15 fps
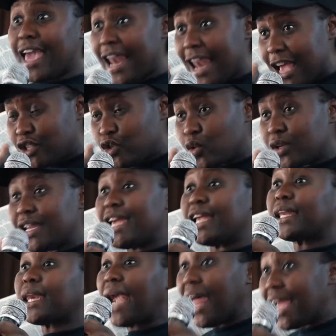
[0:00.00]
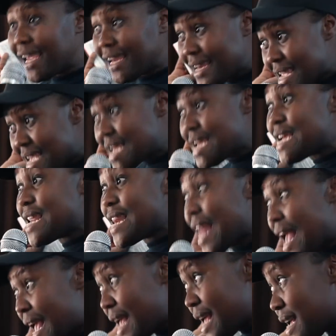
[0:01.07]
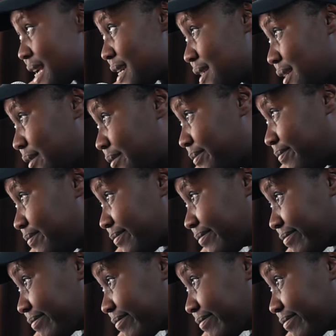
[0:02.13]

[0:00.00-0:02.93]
communicate with the kids um, in their language and then